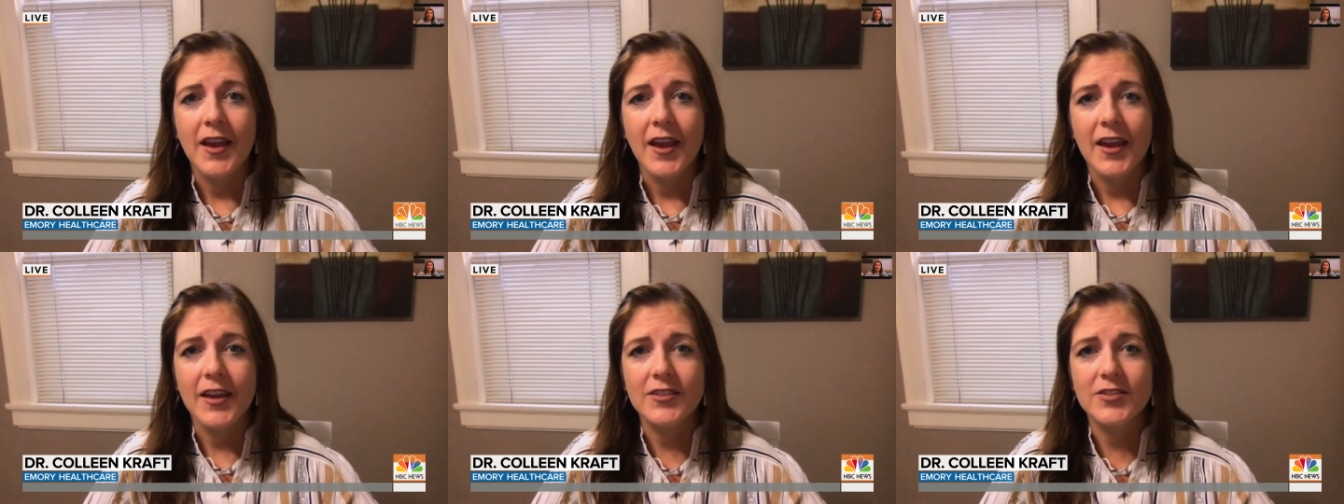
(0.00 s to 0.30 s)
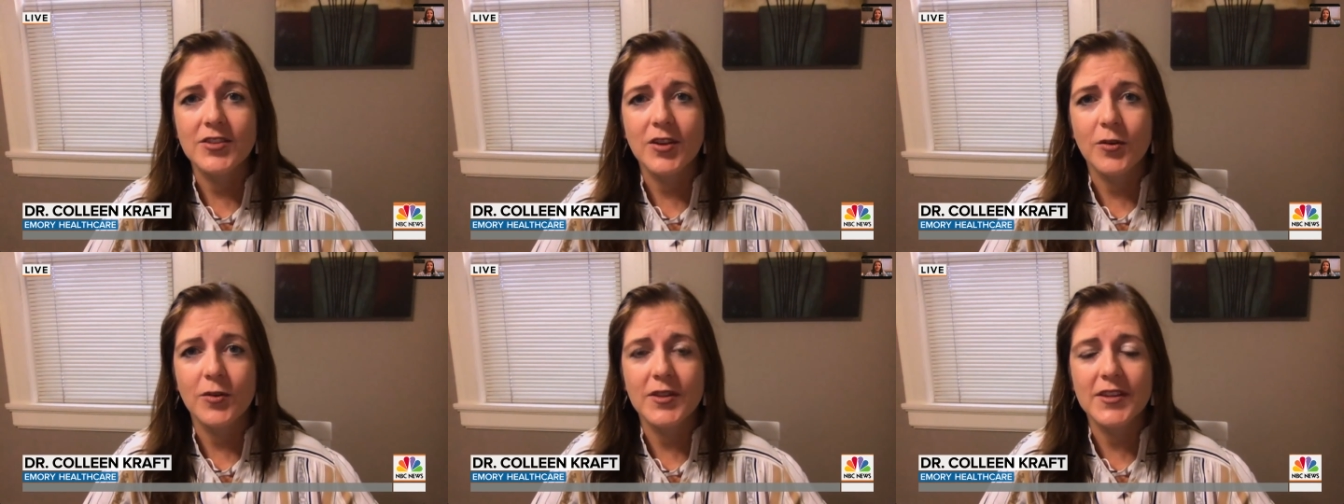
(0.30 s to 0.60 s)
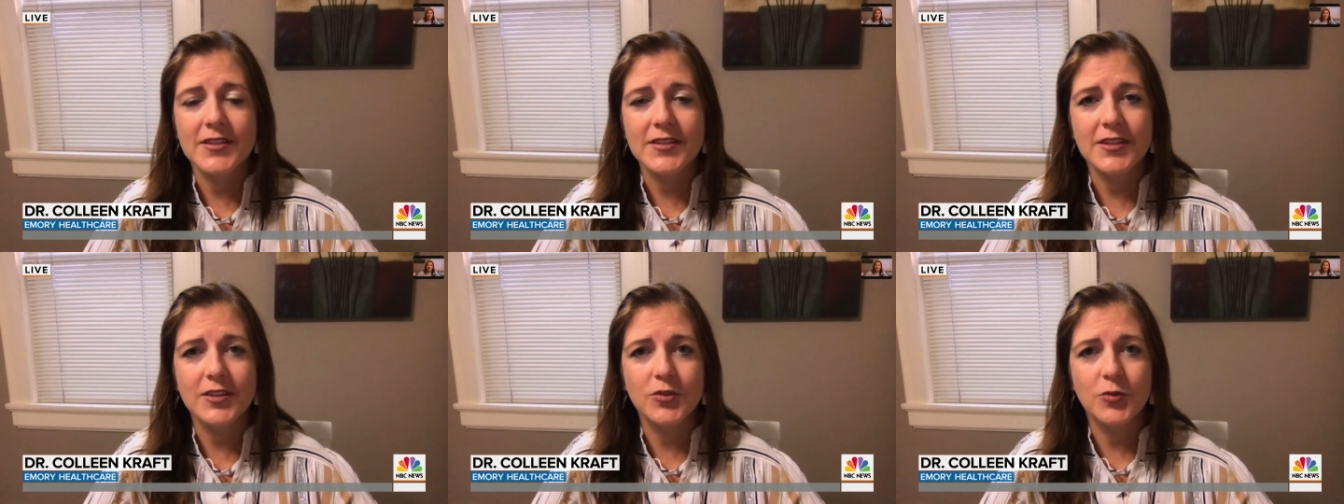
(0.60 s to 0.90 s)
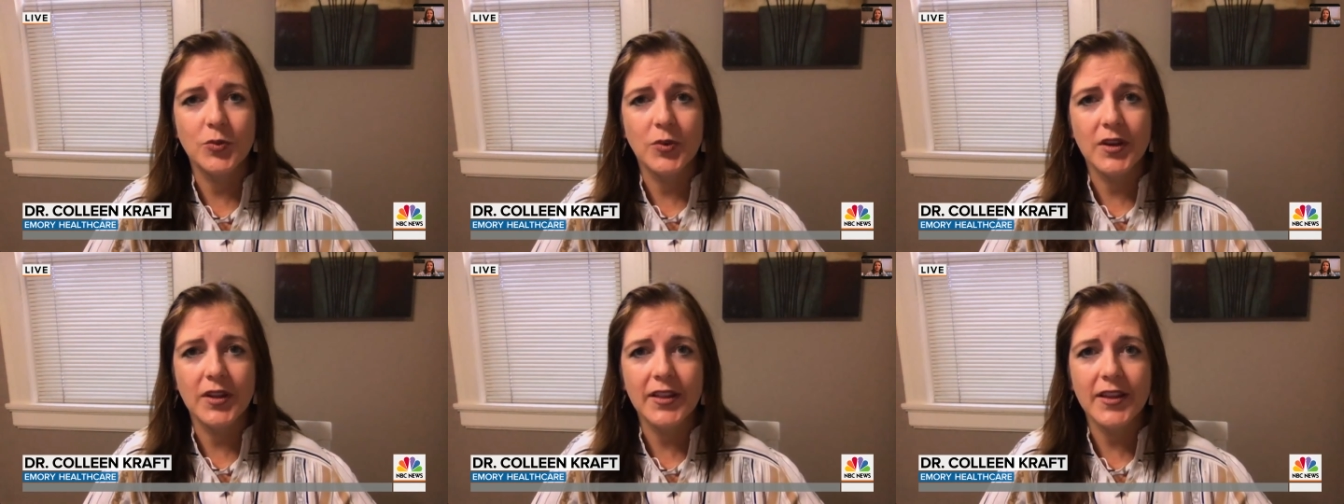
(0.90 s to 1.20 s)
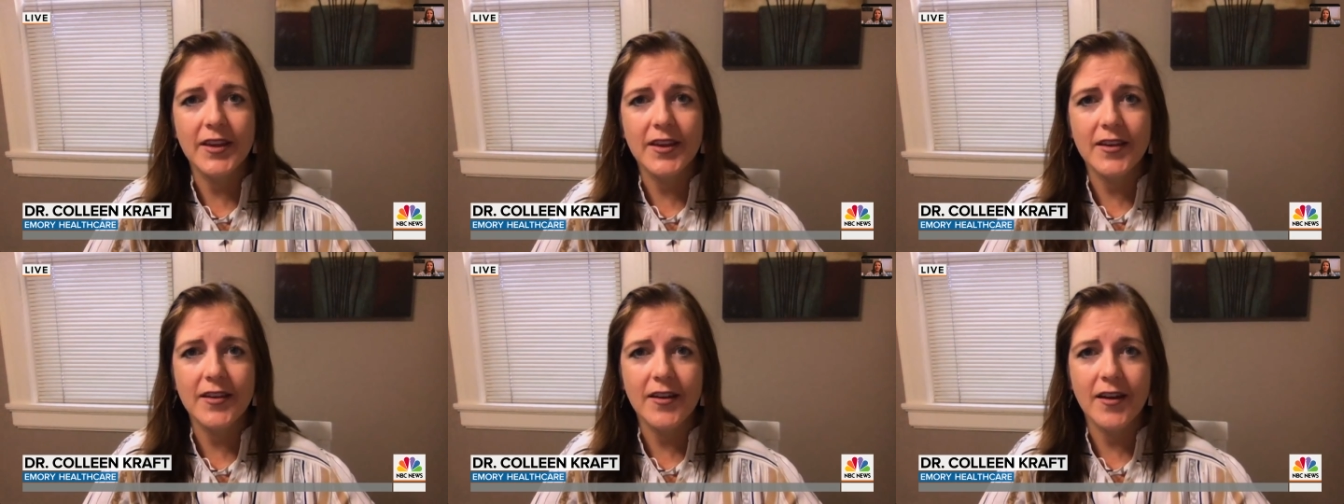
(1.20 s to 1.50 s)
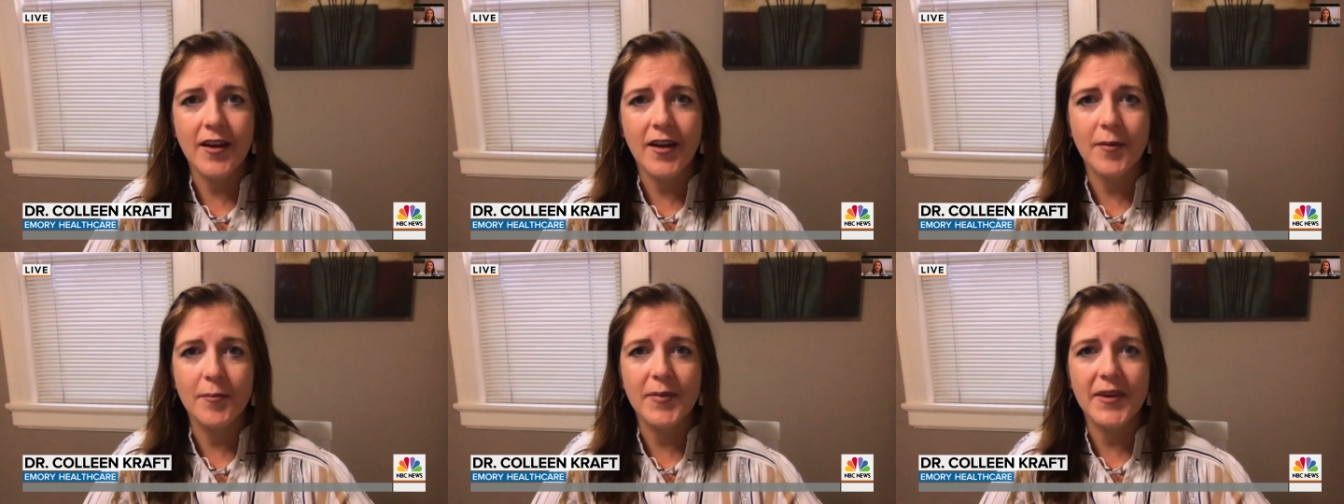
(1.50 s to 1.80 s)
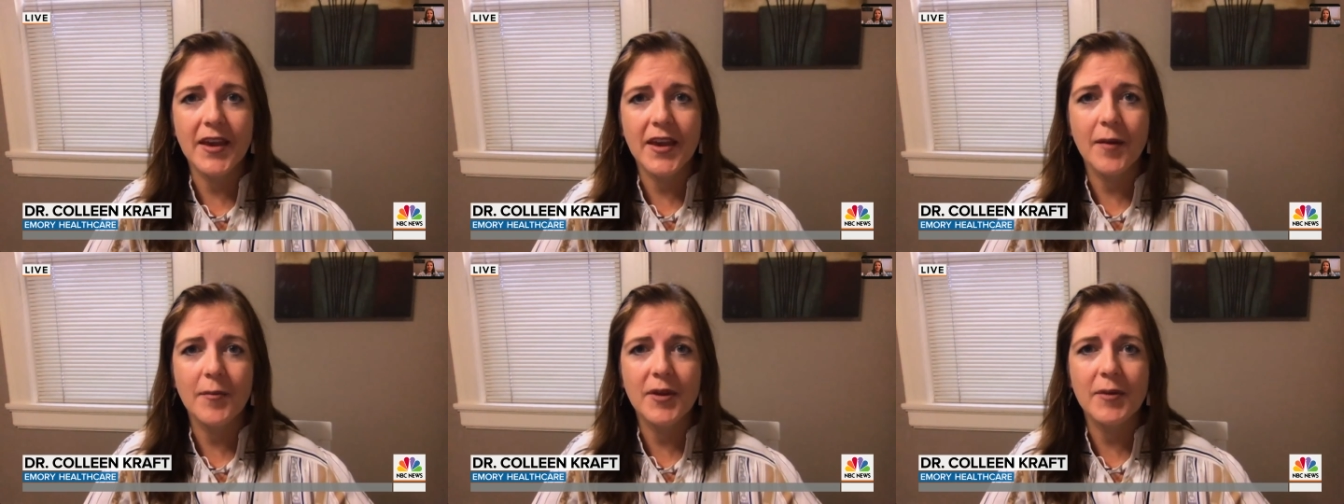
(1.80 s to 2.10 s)
And so this is really um,
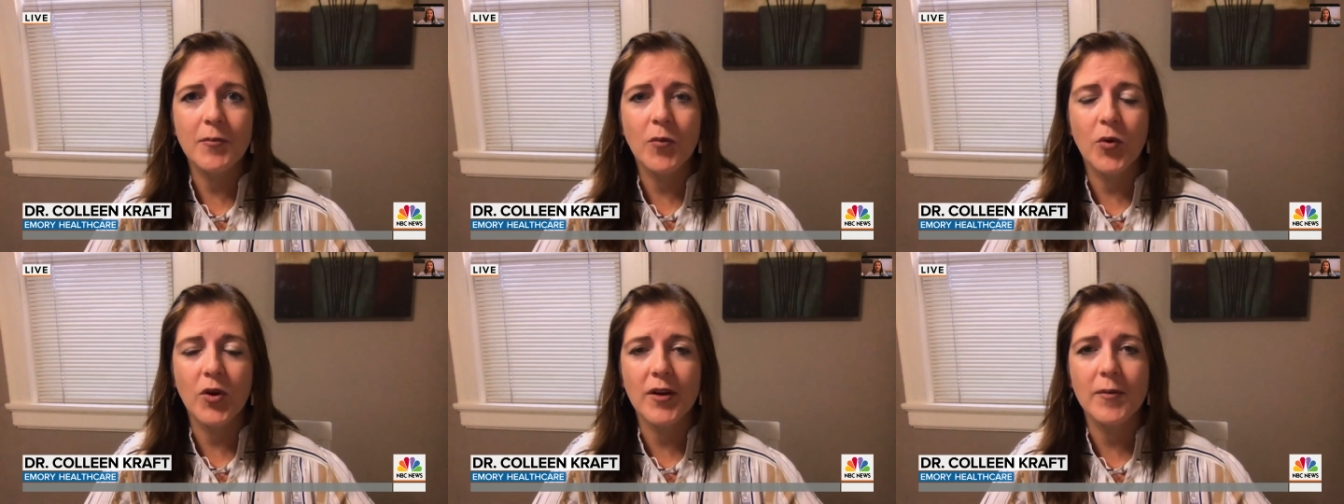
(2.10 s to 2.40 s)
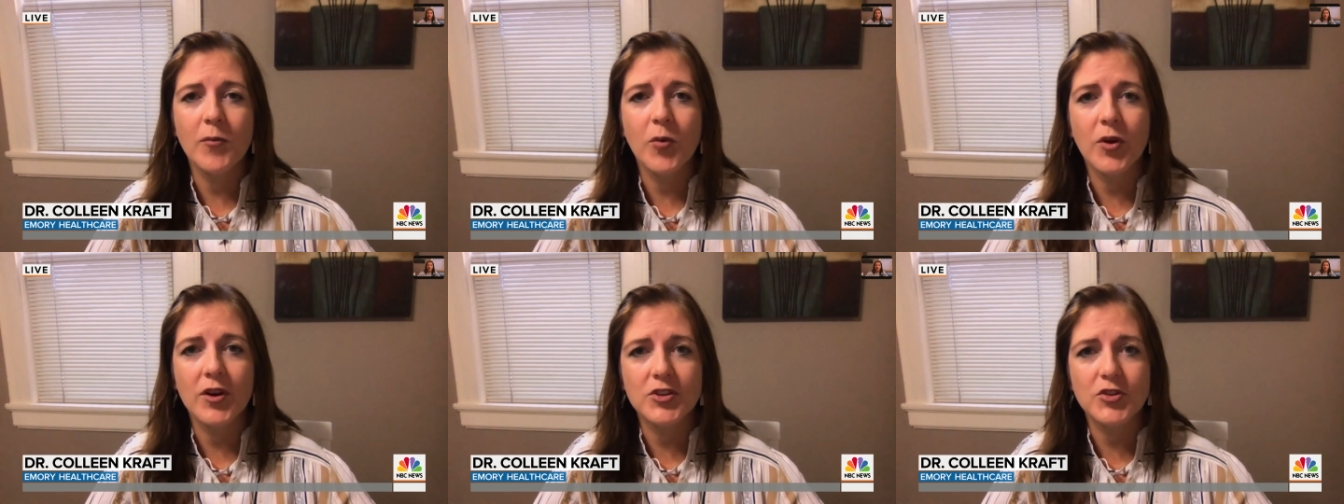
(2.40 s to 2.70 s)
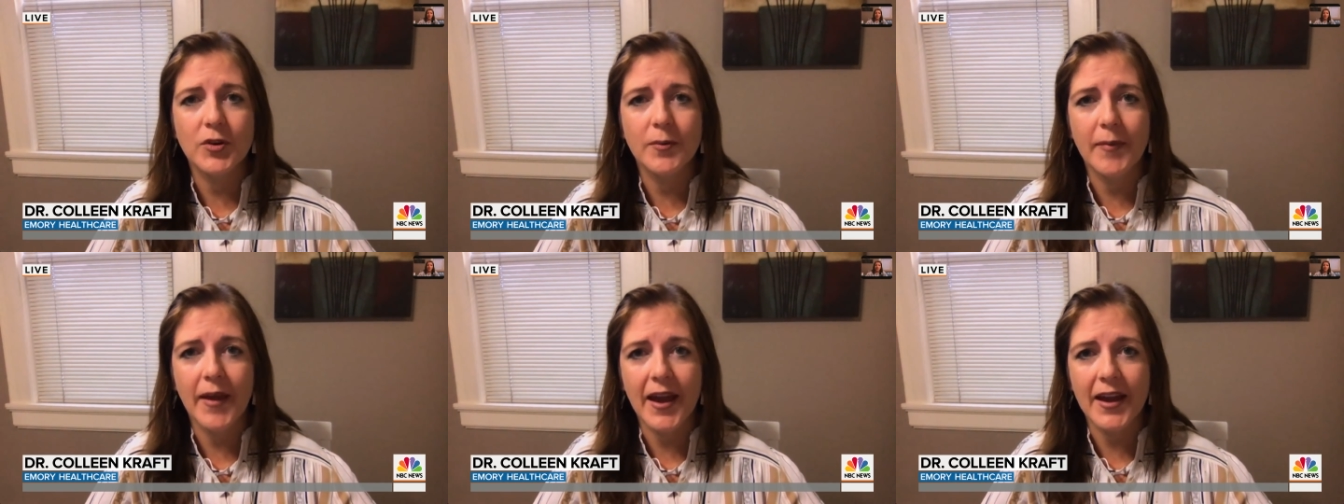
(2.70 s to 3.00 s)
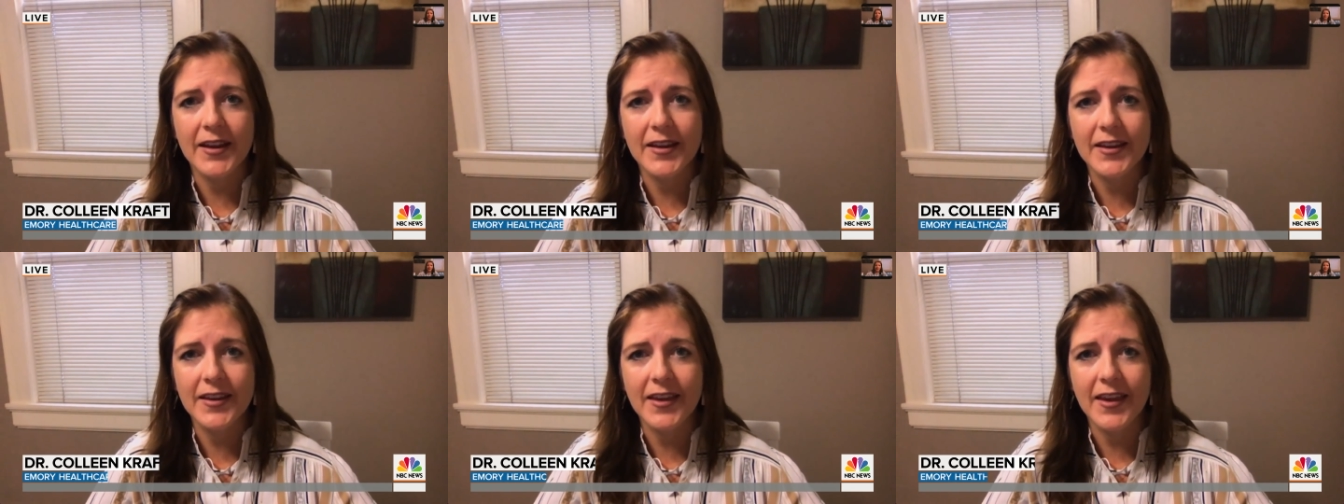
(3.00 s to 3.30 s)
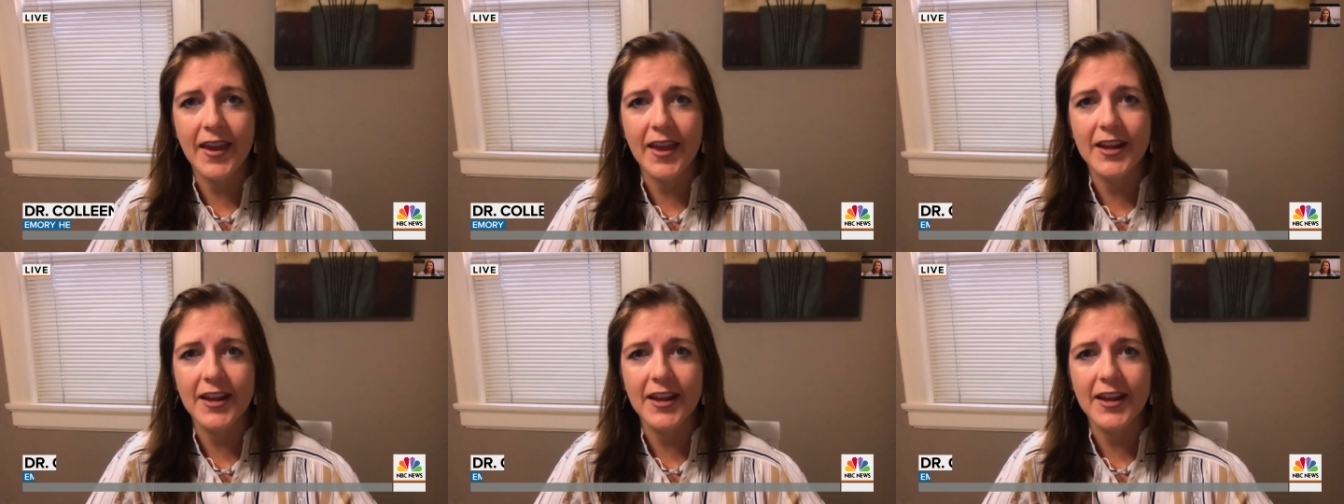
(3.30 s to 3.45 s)
becoming more and more dramatic.